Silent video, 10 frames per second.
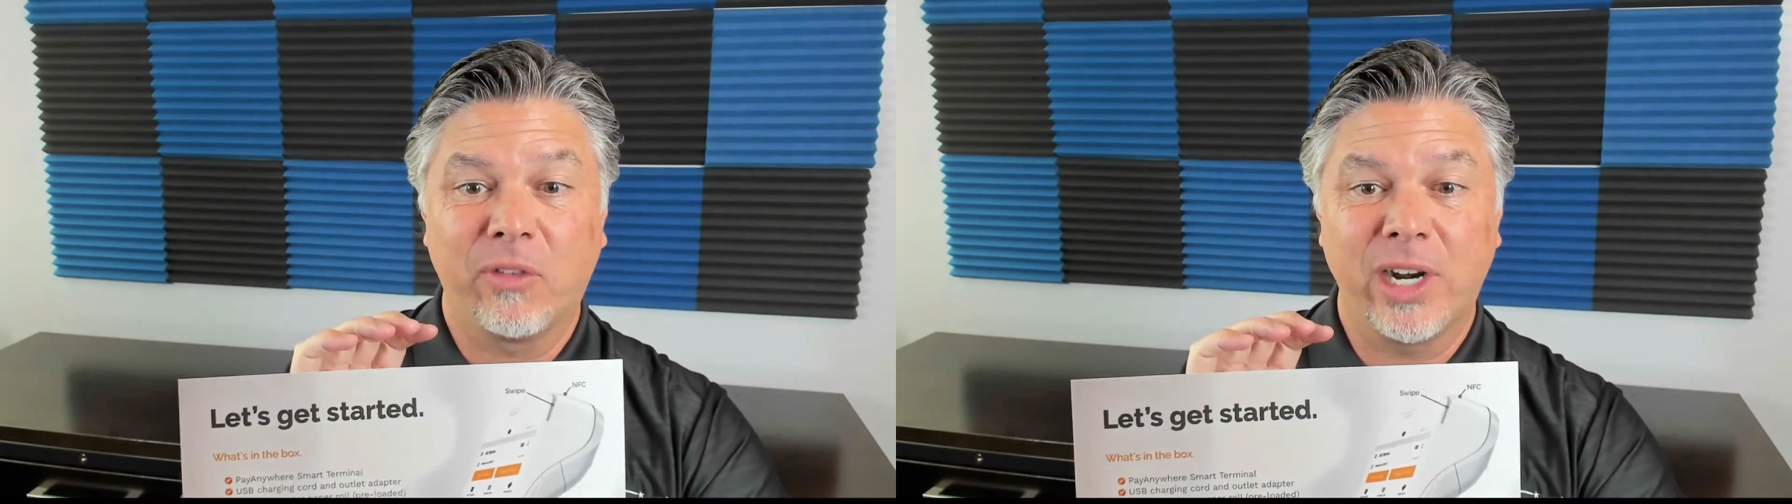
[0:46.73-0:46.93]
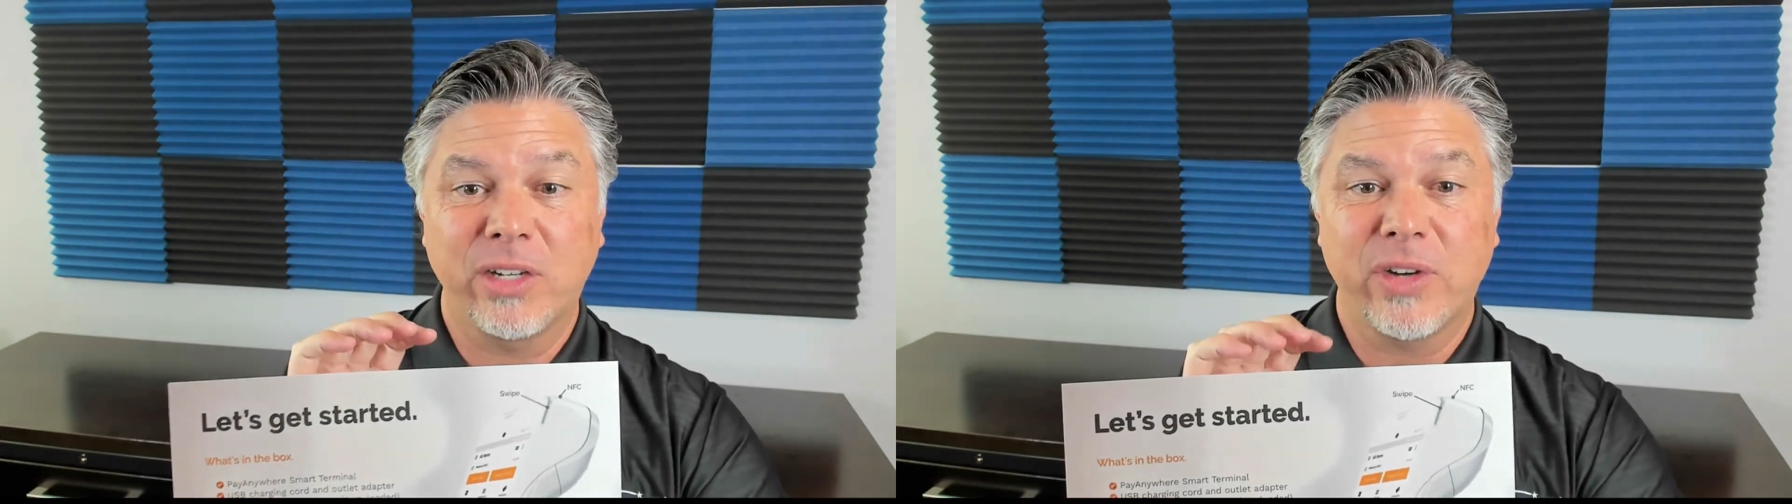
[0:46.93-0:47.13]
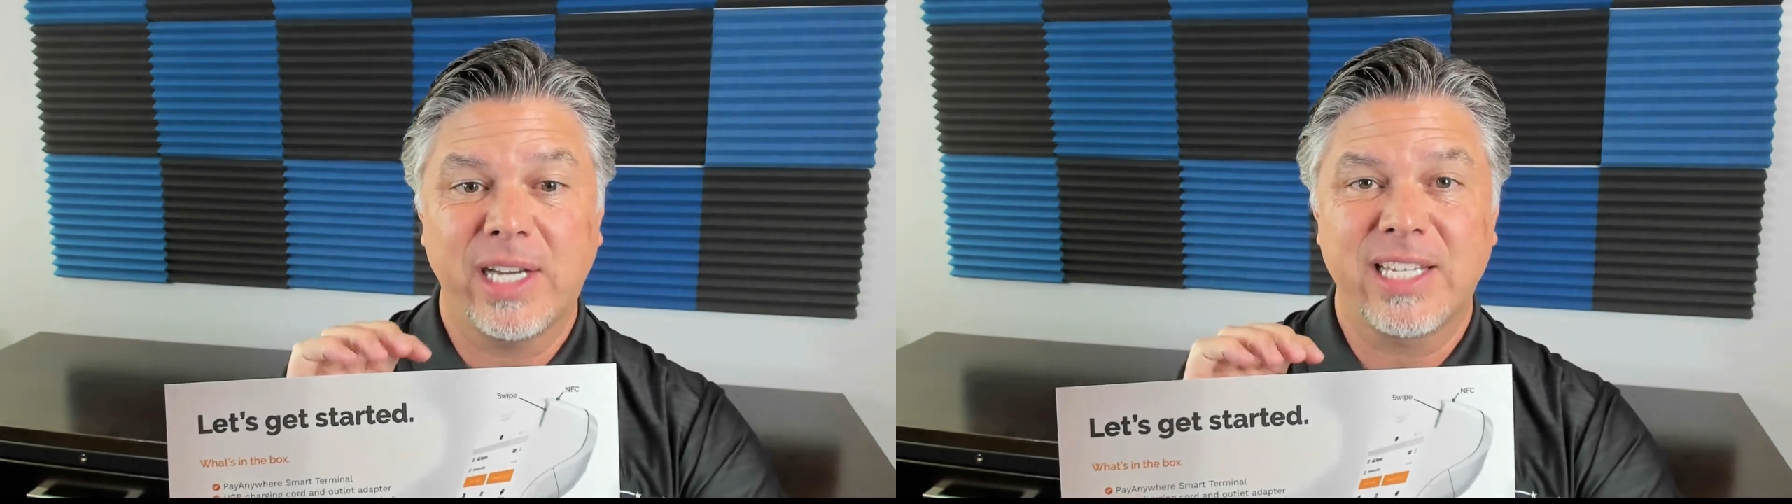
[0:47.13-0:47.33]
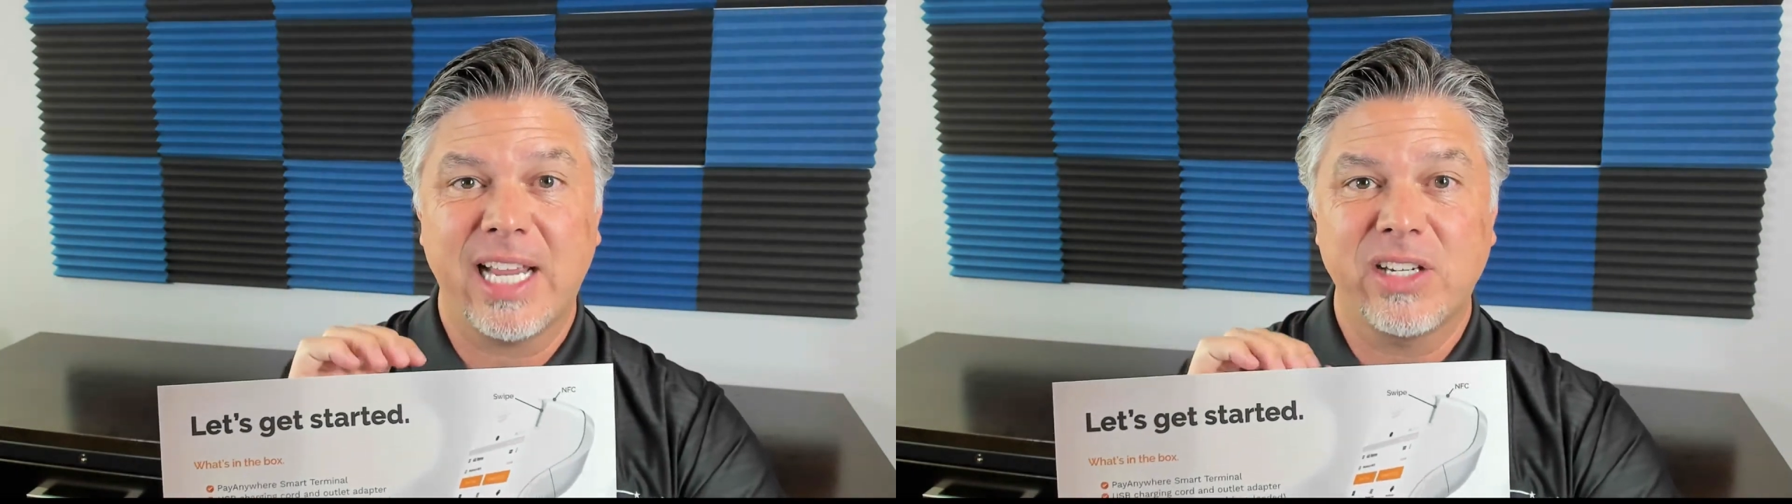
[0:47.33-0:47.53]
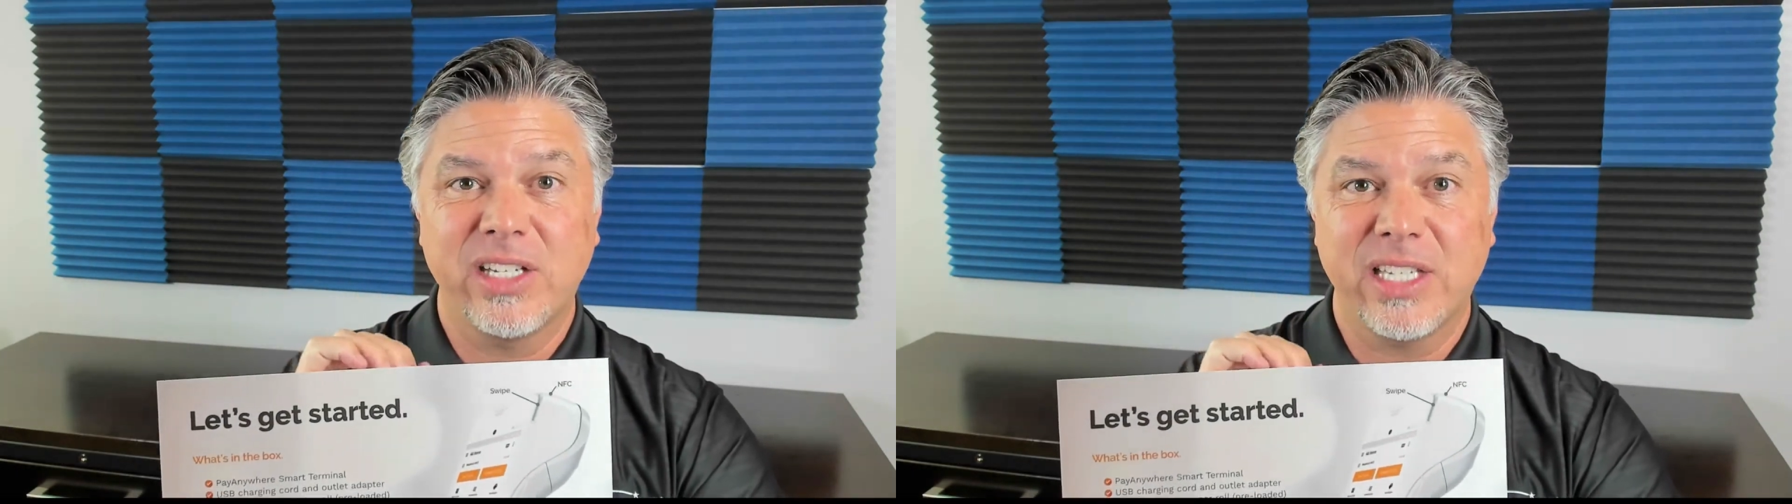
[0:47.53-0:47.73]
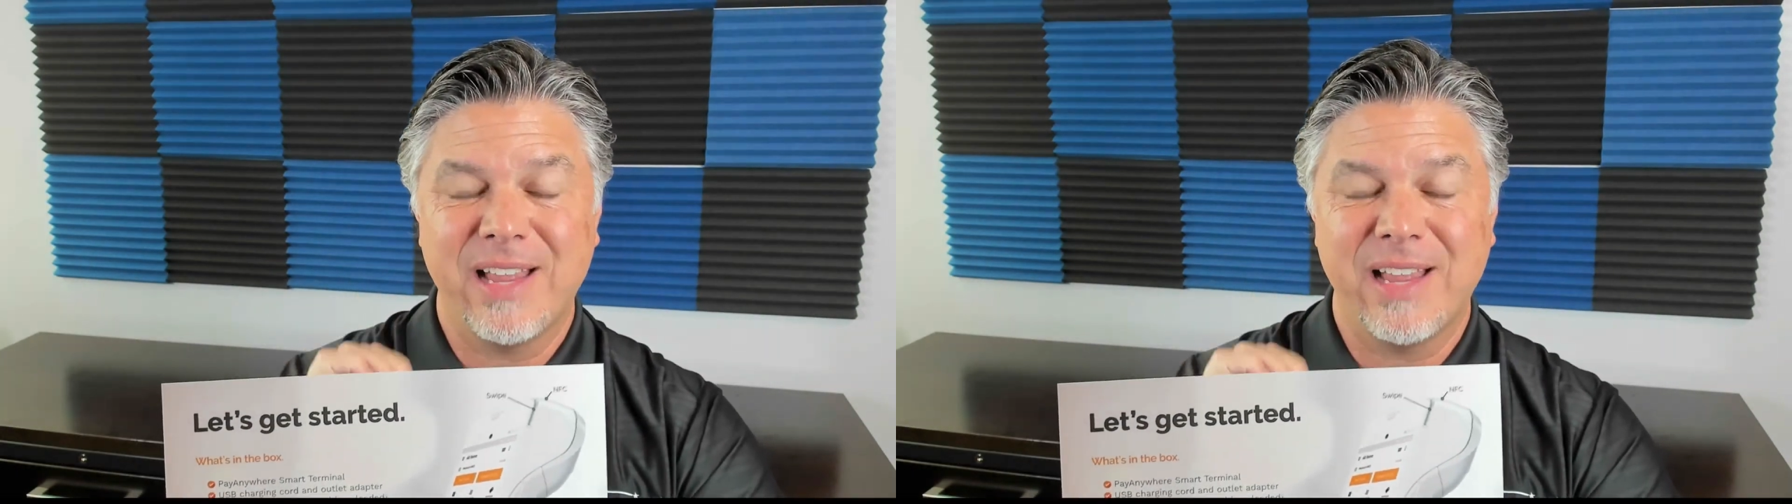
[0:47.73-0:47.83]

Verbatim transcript: running transactions